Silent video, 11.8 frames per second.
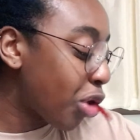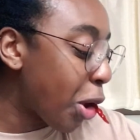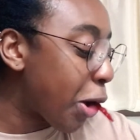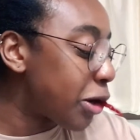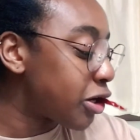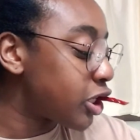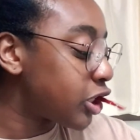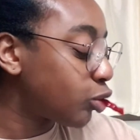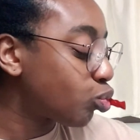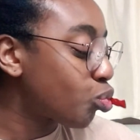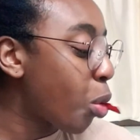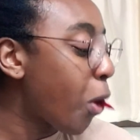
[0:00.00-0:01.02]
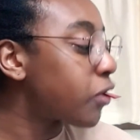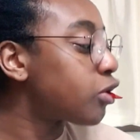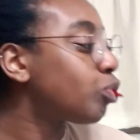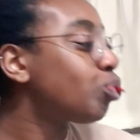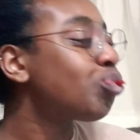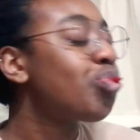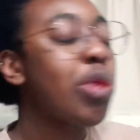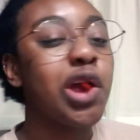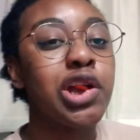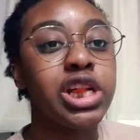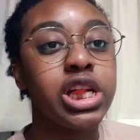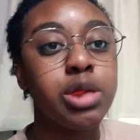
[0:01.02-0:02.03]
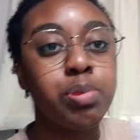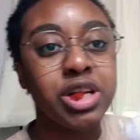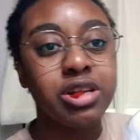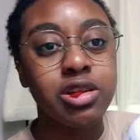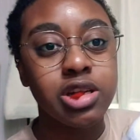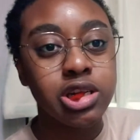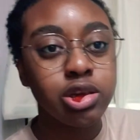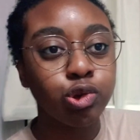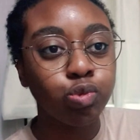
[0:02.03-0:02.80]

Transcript: I got a hand mixer